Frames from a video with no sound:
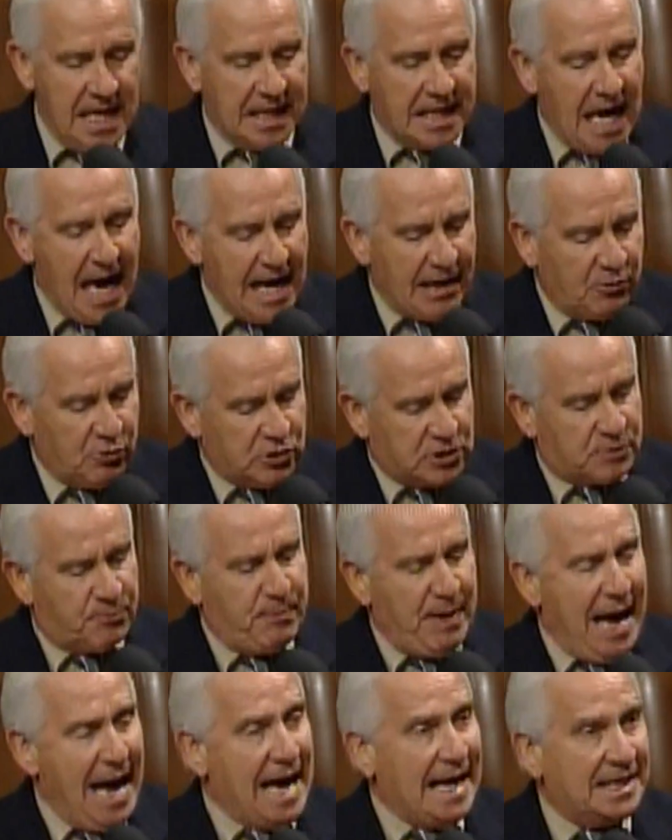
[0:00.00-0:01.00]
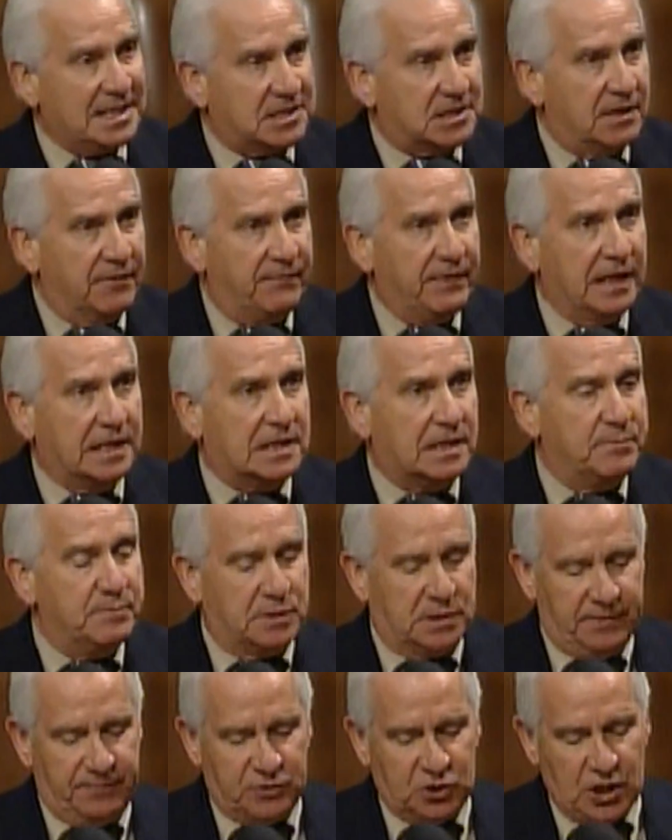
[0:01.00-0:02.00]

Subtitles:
Congress passed the Victims of